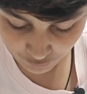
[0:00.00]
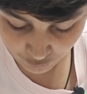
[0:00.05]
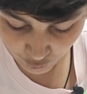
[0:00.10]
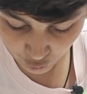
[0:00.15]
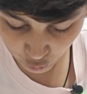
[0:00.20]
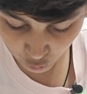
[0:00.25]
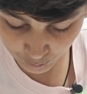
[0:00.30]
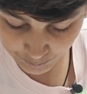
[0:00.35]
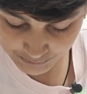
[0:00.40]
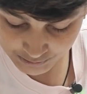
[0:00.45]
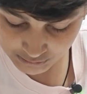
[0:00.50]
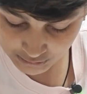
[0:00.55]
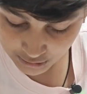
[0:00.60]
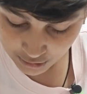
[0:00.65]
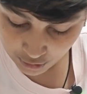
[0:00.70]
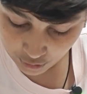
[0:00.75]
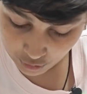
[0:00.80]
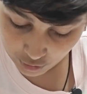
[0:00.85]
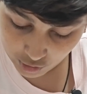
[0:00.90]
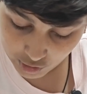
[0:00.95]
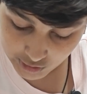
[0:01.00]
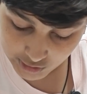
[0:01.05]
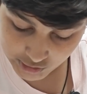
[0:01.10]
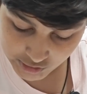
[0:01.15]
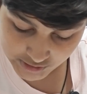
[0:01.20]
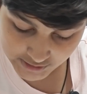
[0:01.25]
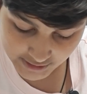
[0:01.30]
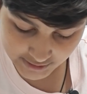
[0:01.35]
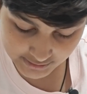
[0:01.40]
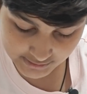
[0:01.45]
of coups
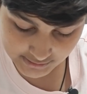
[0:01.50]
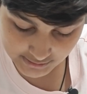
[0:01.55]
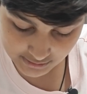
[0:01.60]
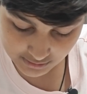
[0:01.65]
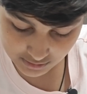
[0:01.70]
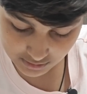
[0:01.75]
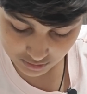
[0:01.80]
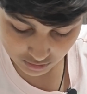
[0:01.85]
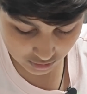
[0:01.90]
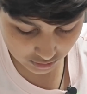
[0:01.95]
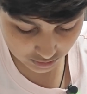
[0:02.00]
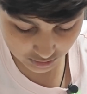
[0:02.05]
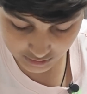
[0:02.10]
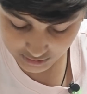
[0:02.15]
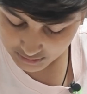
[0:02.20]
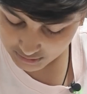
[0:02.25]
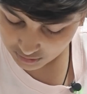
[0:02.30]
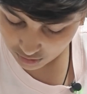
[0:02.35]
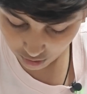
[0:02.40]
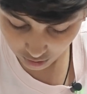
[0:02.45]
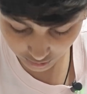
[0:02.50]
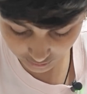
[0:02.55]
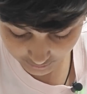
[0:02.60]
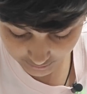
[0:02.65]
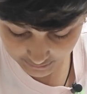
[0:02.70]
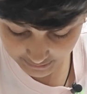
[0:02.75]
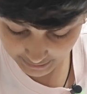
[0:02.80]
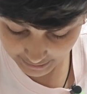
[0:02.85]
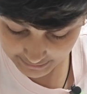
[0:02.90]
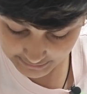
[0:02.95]

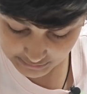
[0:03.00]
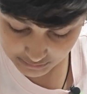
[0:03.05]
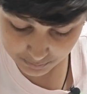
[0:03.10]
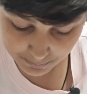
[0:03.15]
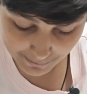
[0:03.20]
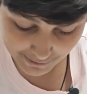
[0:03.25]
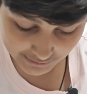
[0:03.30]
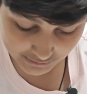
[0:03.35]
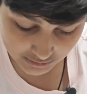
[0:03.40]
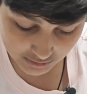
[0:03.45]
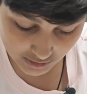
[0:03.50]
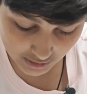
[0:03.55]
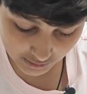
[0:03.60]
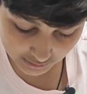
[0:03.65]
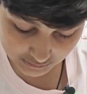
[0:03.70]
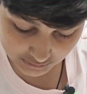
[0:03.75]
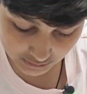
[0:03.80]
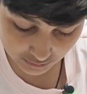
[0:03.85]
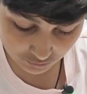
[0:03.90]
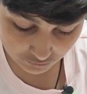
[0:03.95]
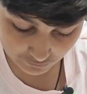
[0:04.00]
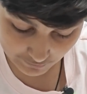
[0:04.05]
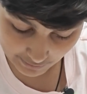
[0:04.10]
organized by other